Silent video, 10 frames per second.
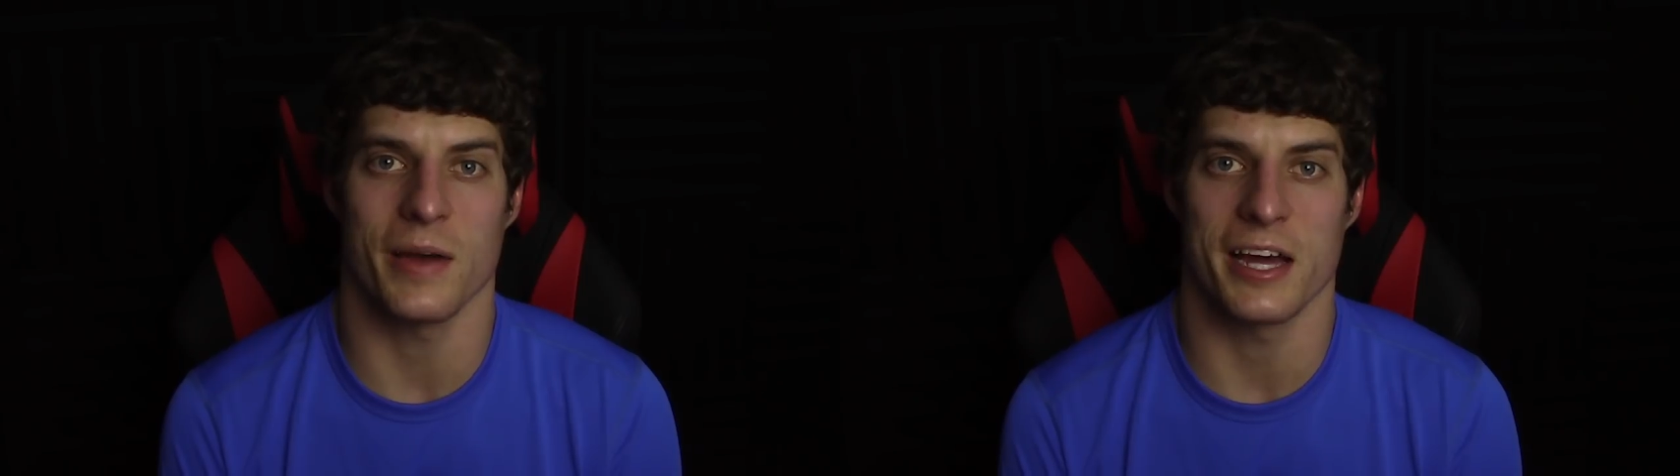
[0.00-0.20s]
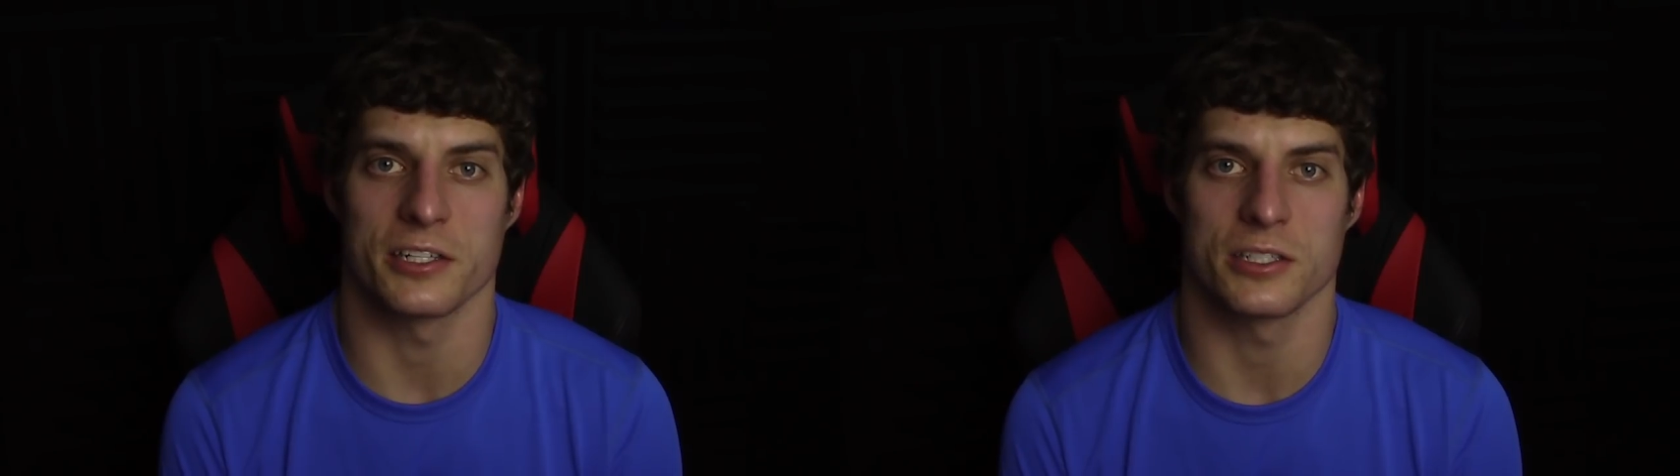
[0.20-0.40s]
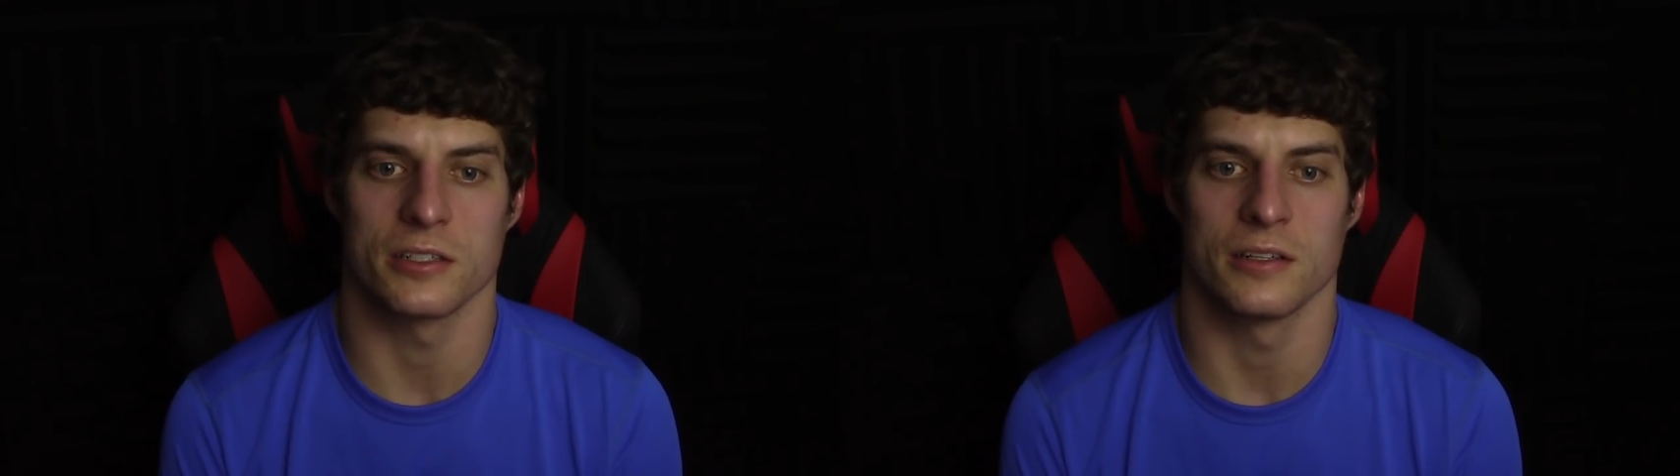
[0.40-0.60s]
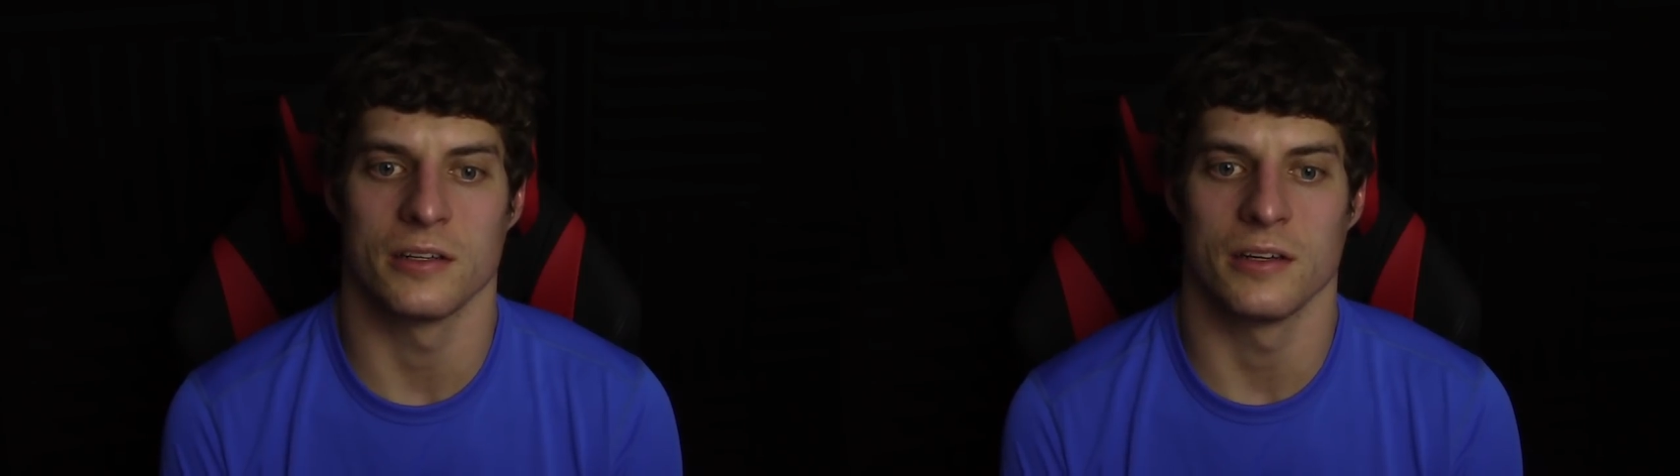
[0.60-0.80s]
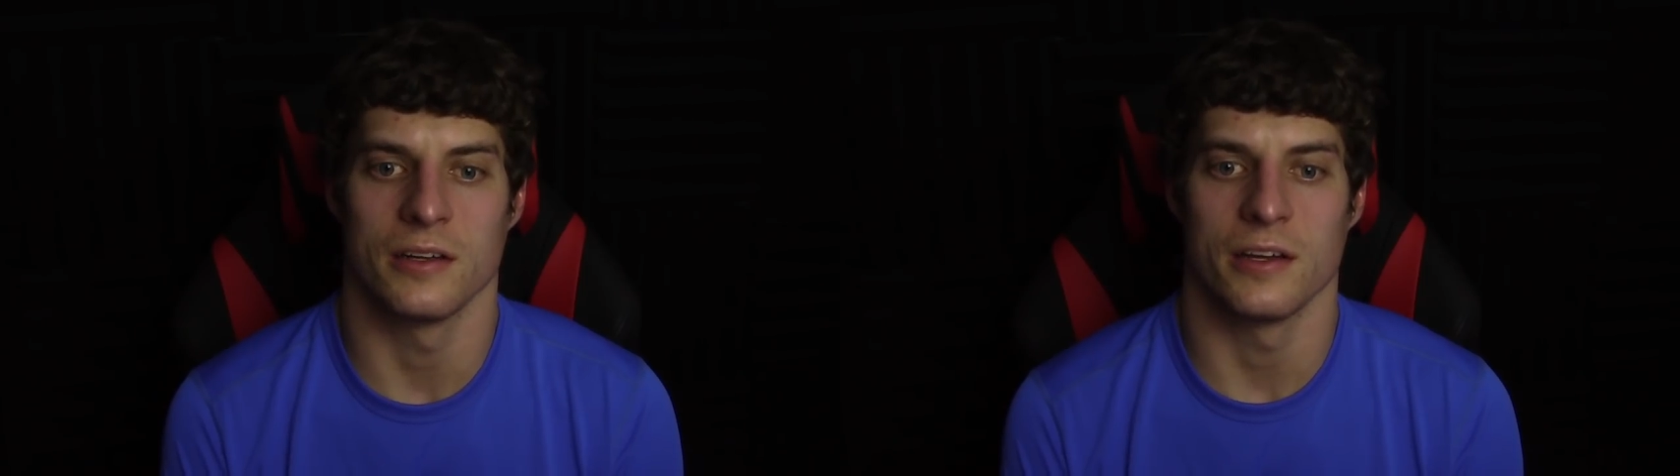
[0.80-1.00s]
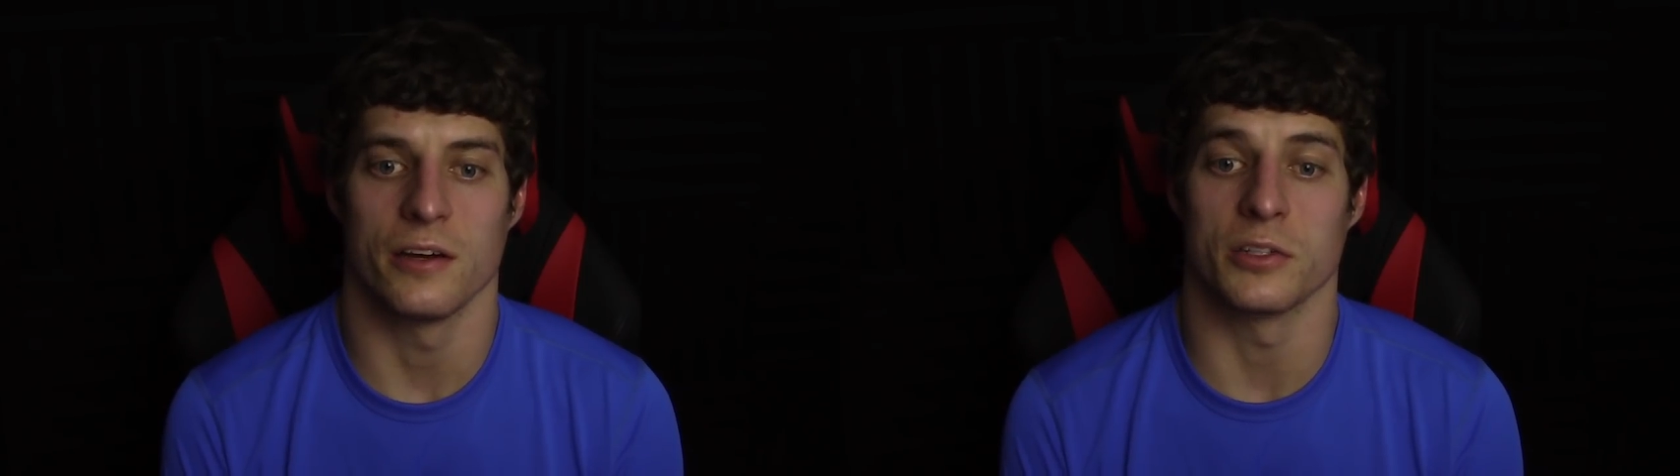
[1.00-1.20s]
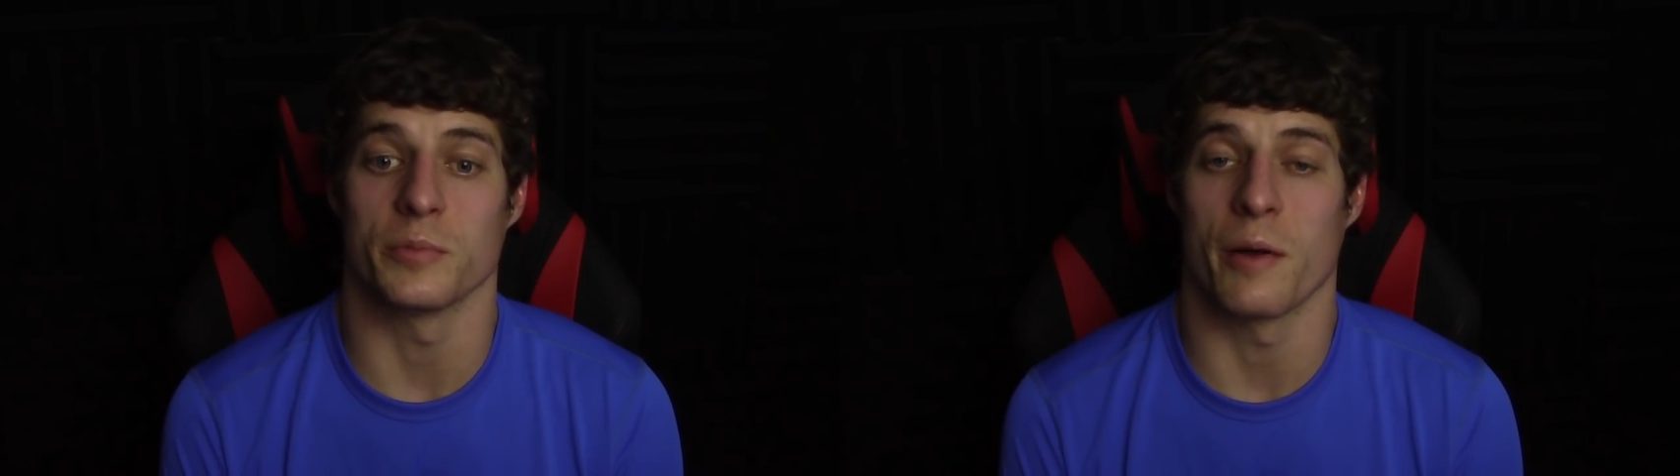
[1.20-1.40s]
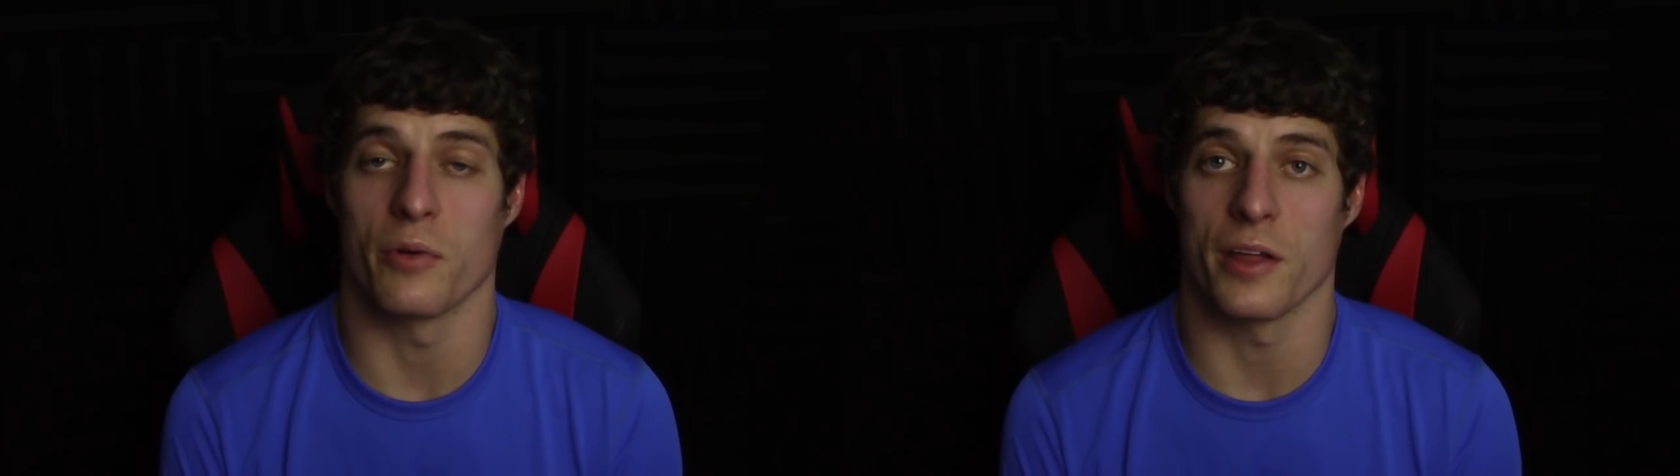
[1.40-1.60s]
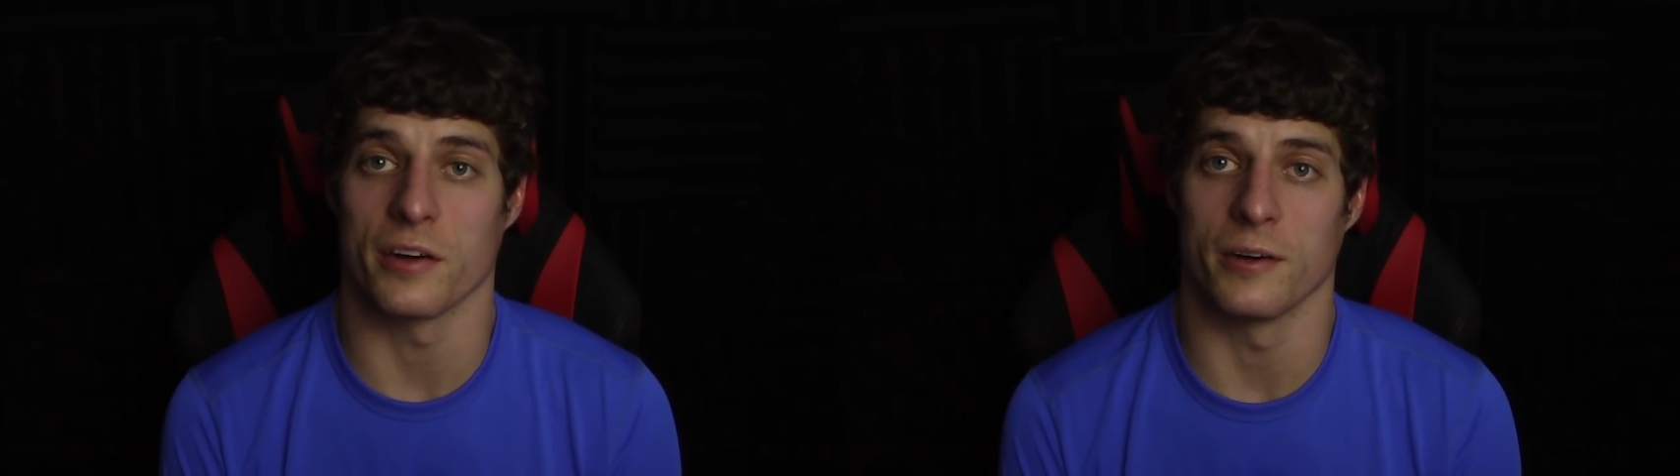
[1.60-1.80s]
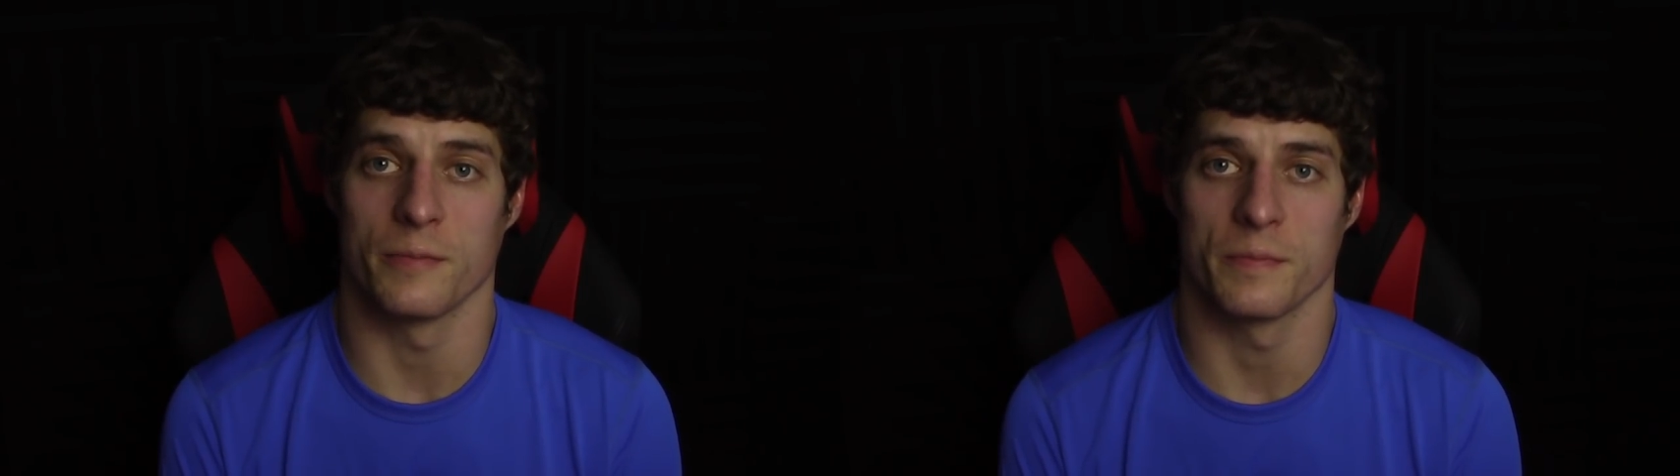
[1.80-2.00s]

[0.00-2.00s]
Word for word: match. It was my brother.